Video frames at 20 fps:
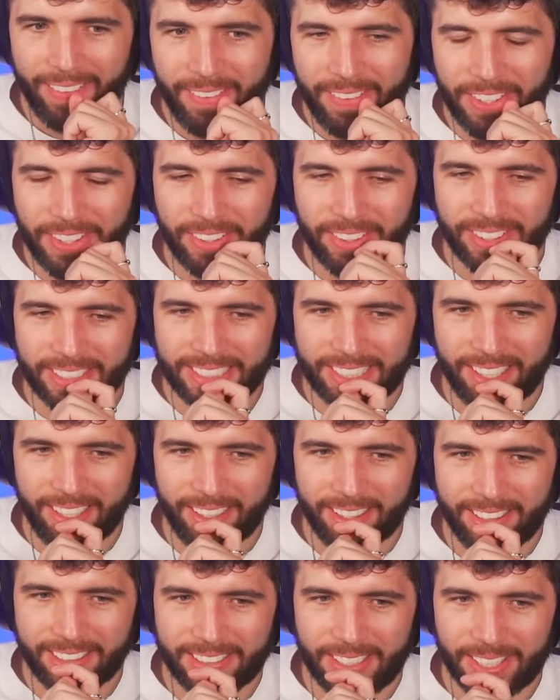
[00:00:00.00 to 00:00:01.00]
Means you've got
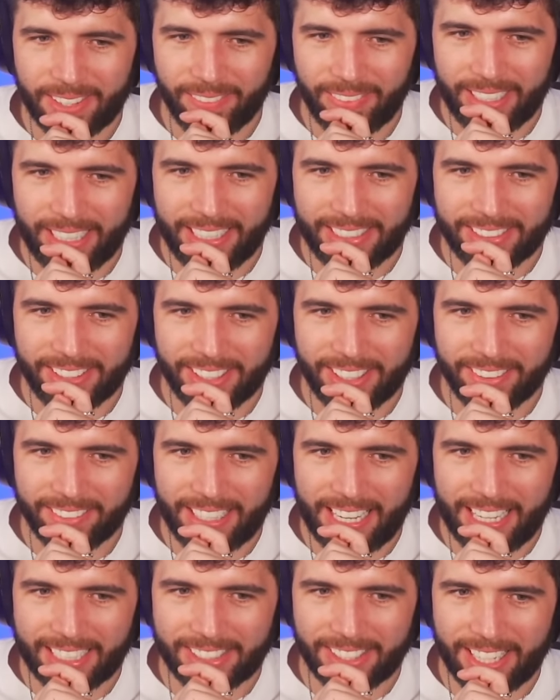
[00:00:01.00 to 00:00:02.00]
Zerkaa, Zerkaa Plays, Zerkaa
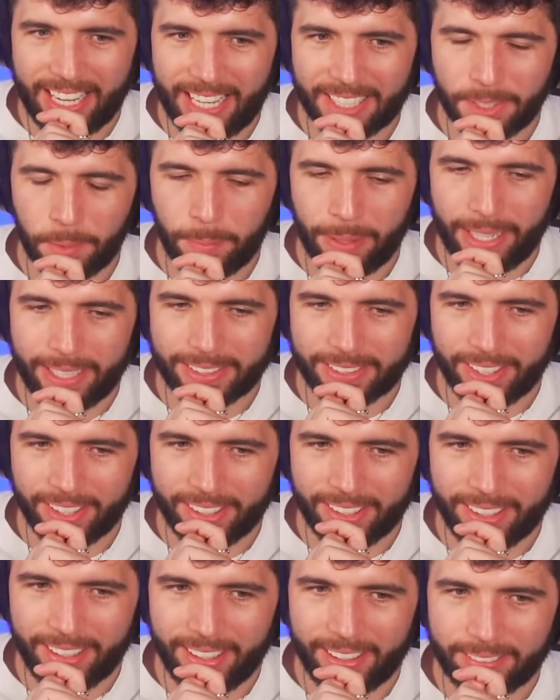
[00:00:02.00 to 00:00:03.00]
Reacts, Zerkaa actually plays,
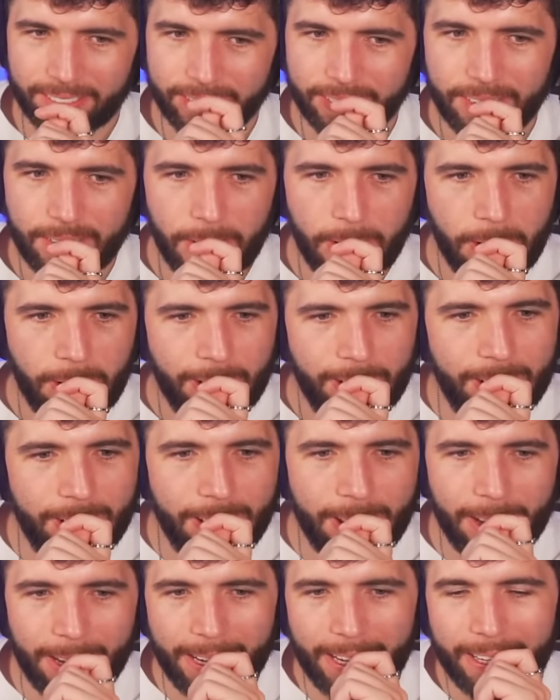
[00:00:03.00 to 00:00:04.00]
Zerkaa Live.
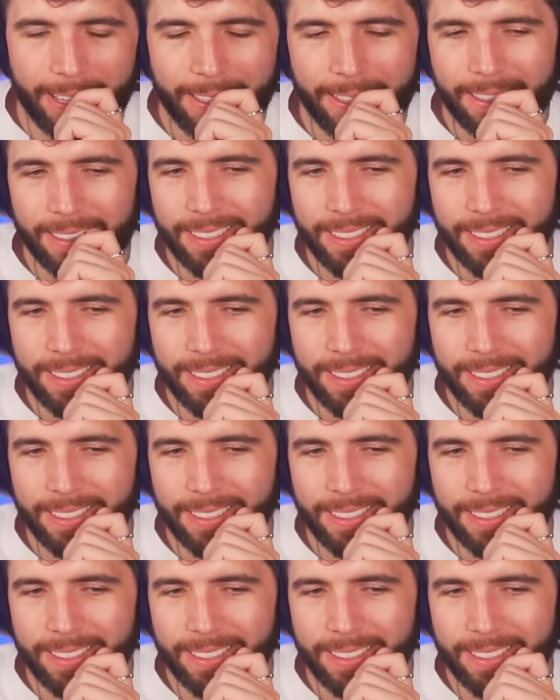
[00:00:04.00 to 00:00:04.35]
Yeah.